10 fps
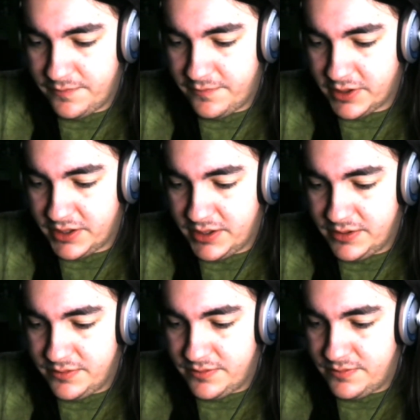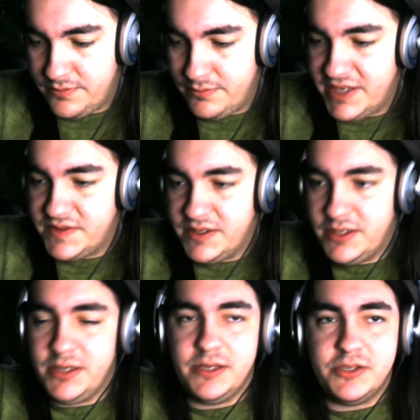fucking
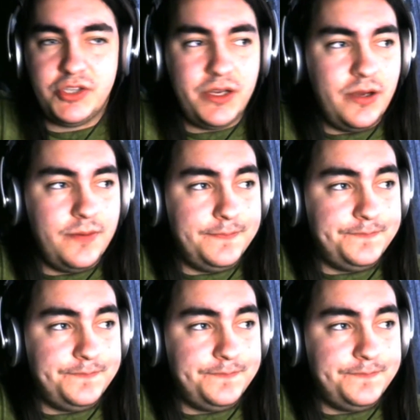messing shit up.